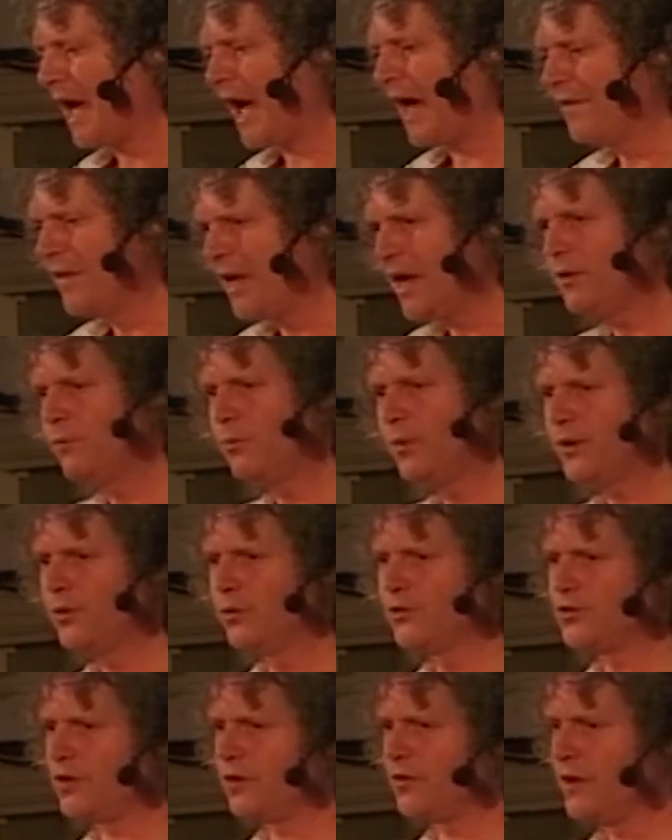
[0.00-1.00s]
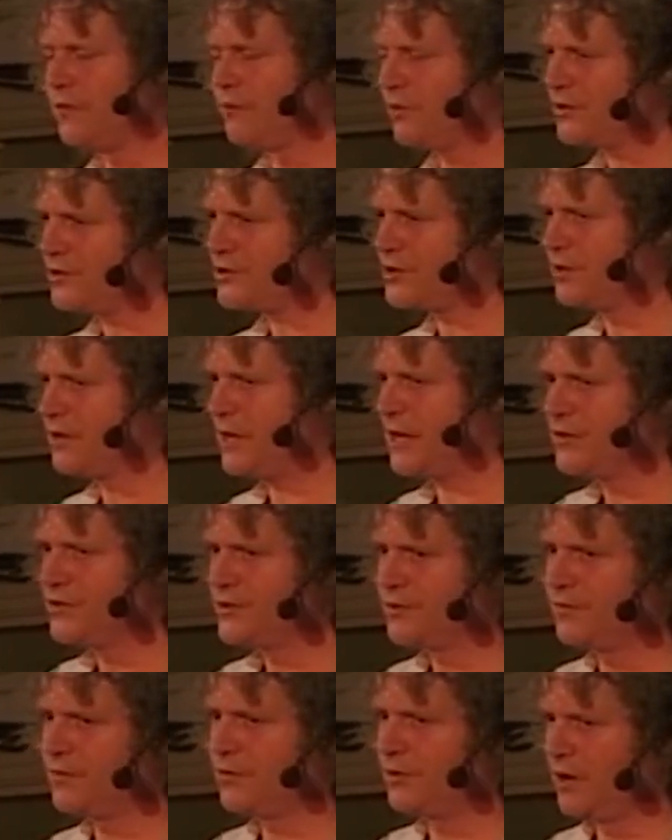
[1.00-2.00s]
And then we also, then Richard
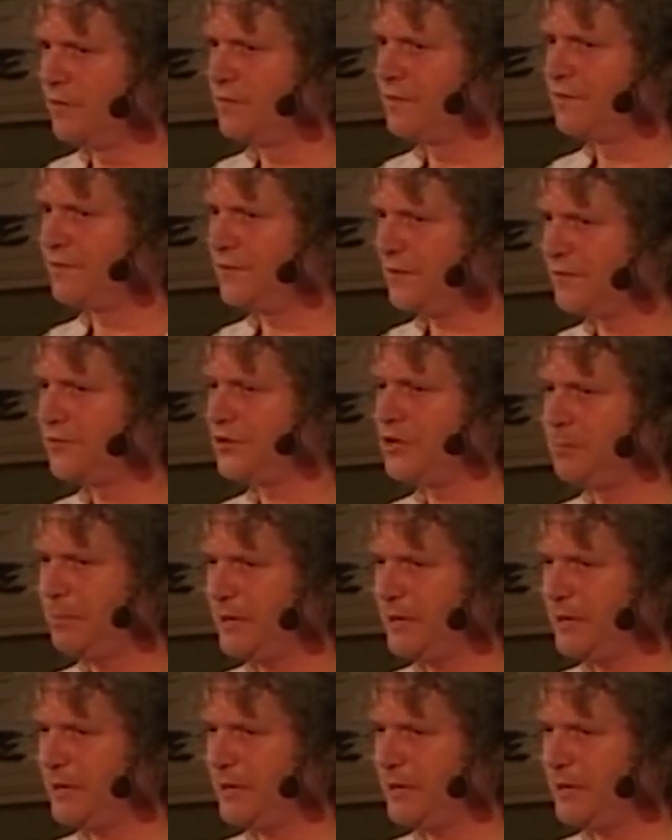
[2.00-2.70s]
interviewed over 50